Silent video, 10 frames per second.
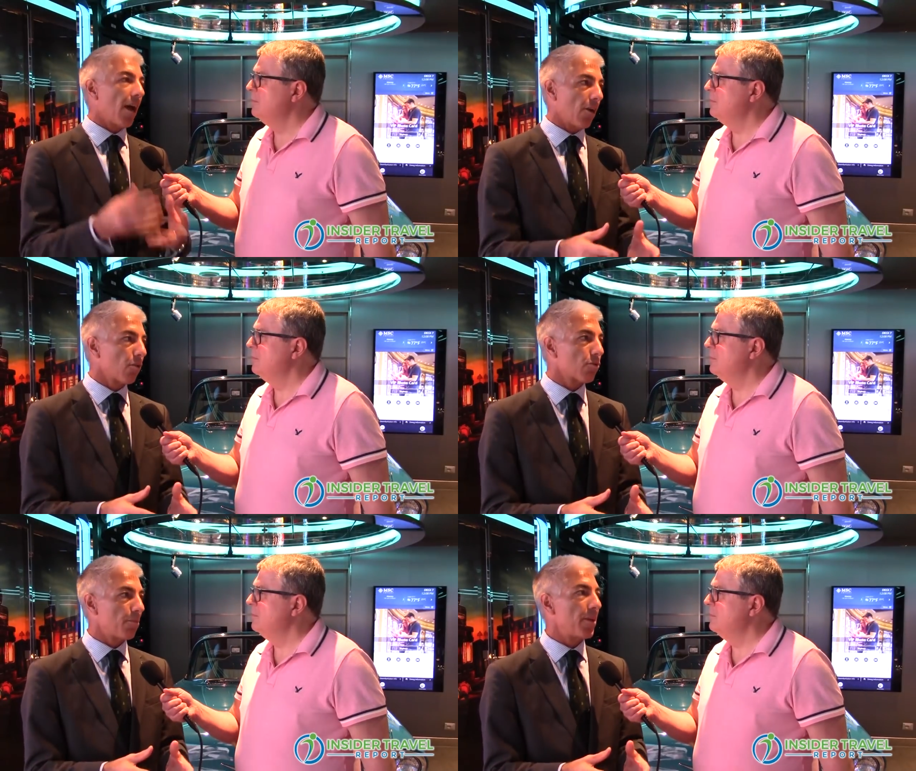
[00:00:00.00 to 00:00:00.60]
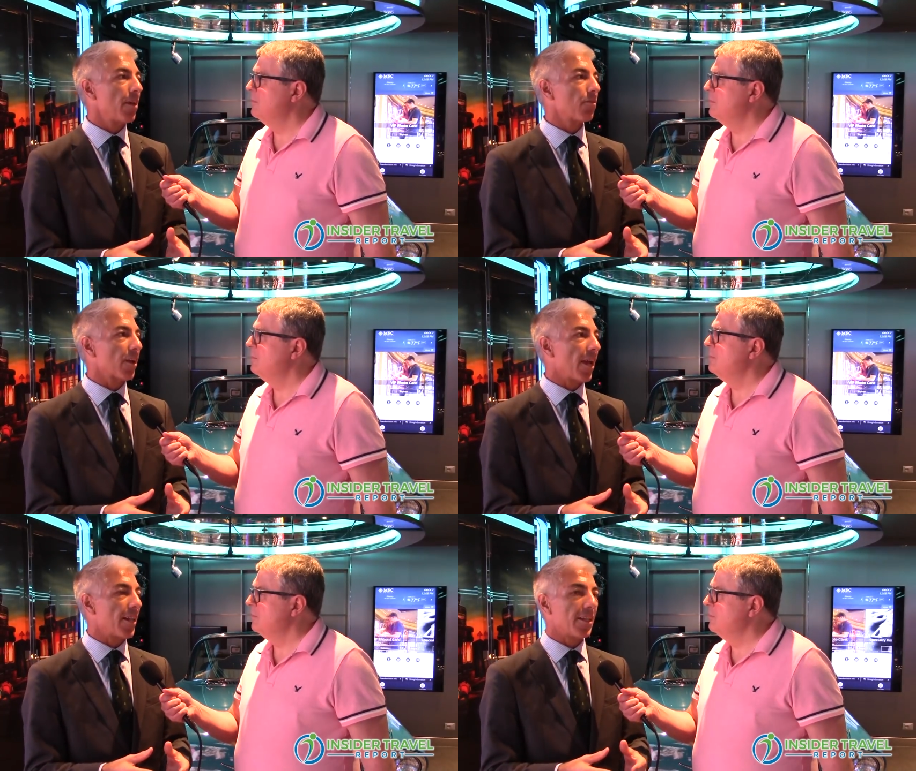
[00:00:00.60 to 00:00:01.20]
Speaker 1: and also be
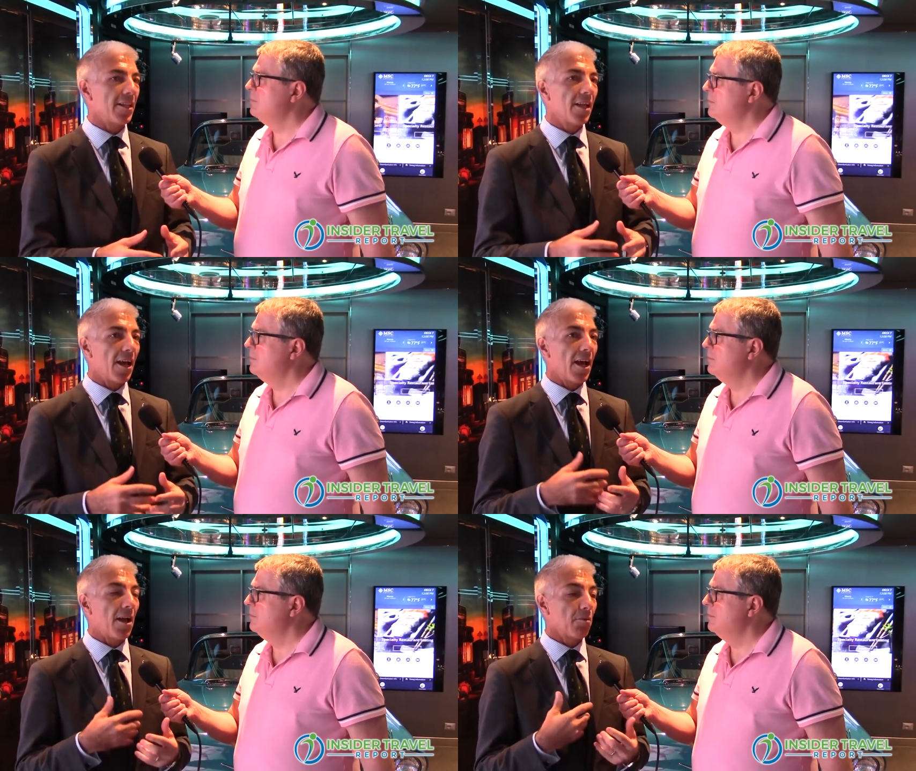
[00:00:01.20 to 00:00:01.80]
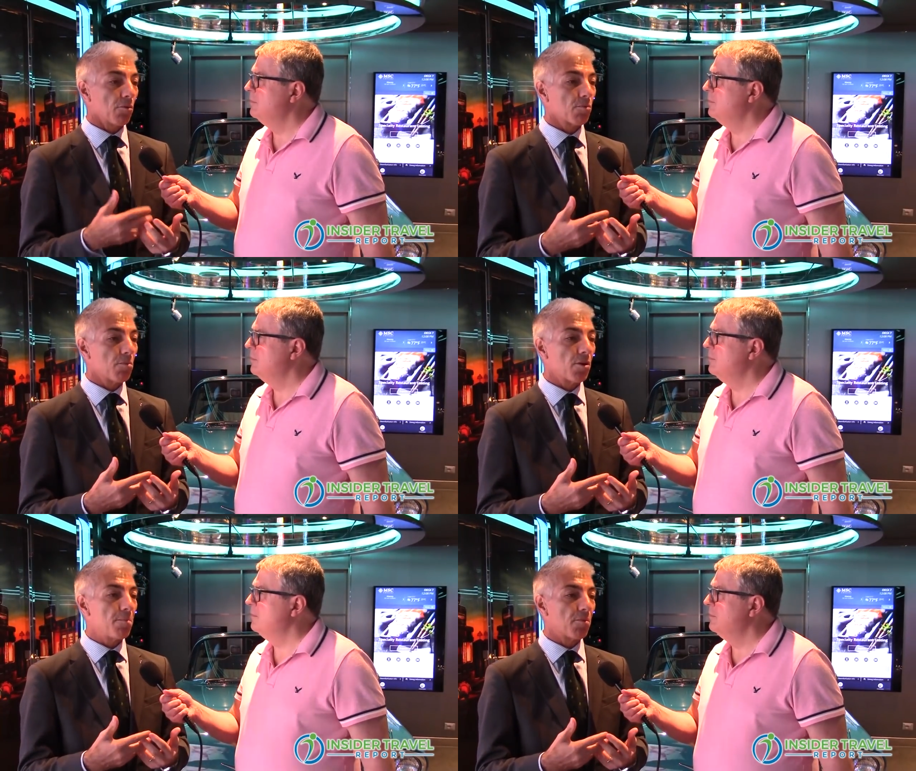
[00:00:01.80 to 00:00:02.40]
educated. And what's
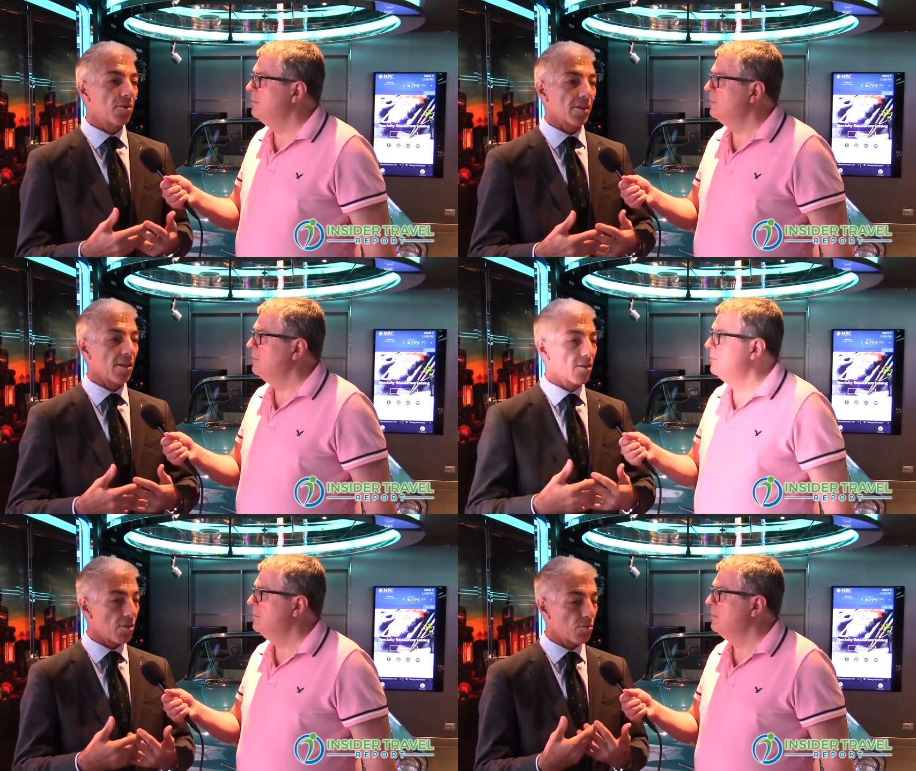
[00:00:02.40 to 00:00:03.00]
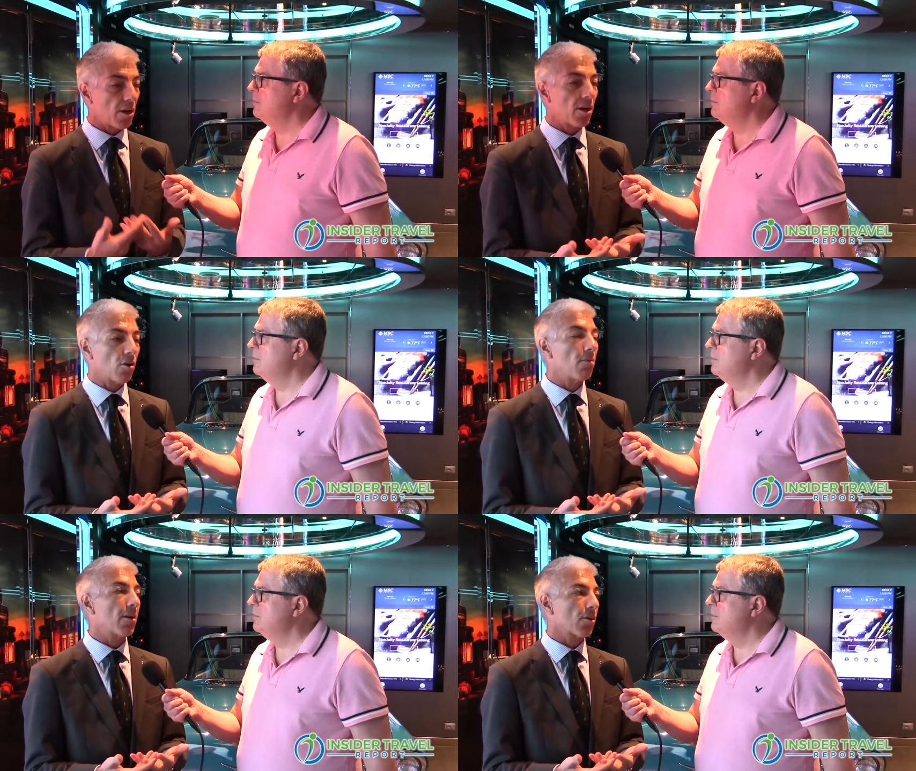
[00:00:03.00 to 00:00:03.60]
more important, since we are a
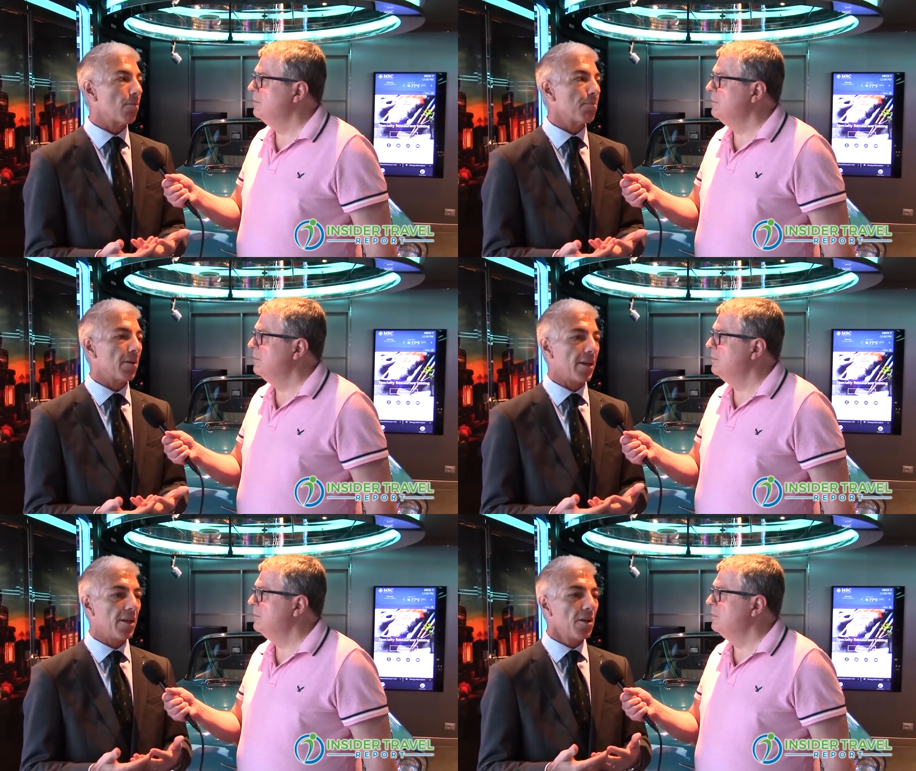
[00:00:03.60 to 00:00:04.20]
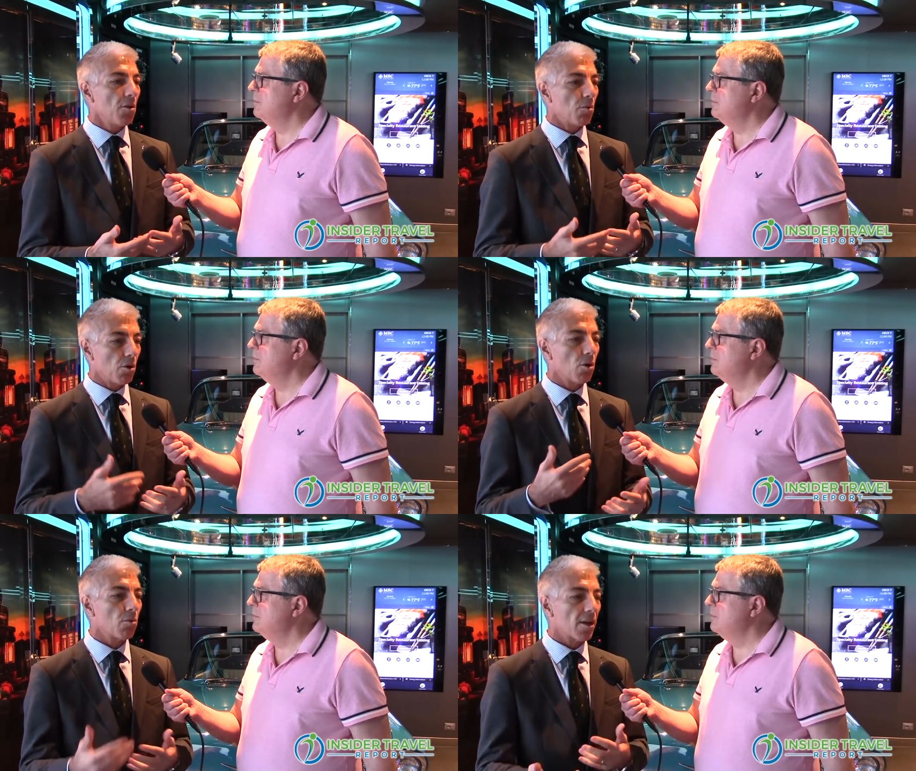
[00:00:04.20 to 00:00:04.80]
global company, we
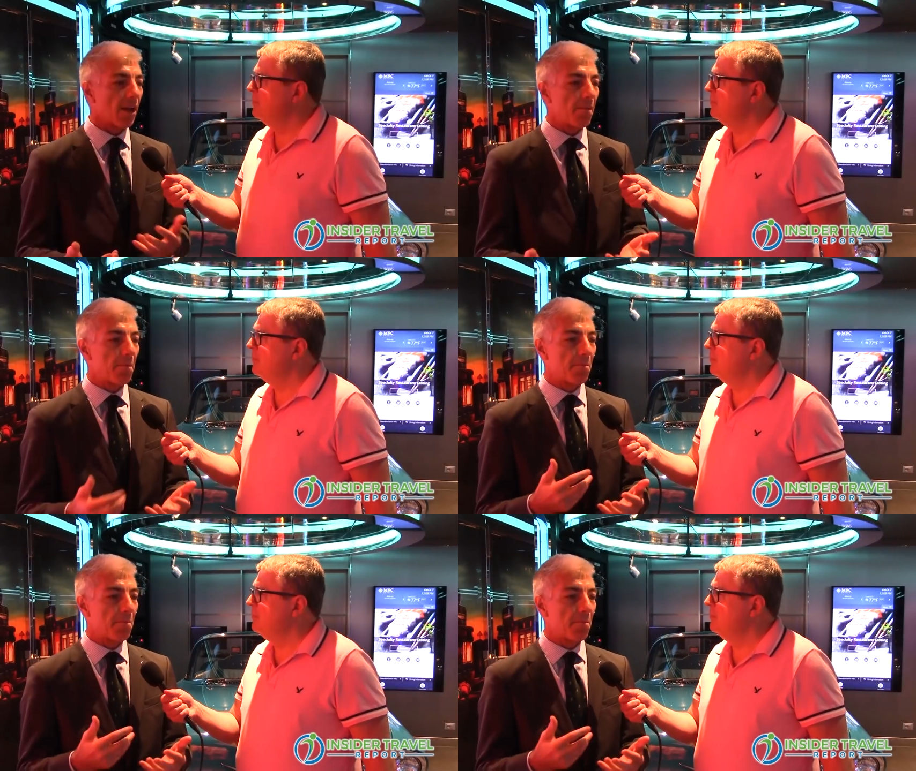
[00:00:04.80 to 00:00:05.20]
always have a